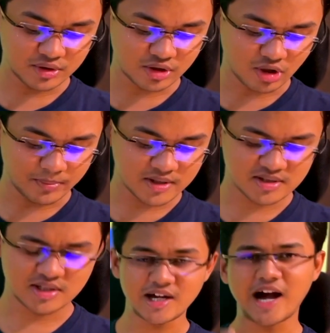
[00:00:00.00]
the topics
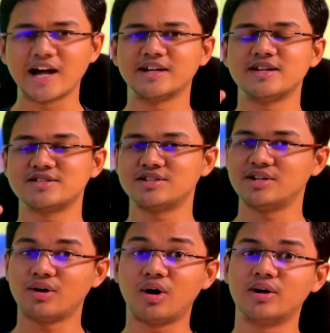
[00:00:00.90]

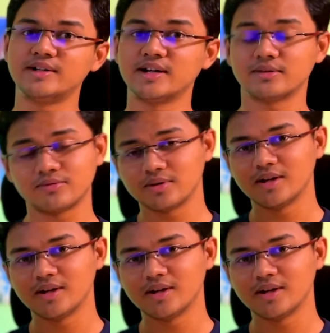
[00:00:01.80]
hierarchy, order,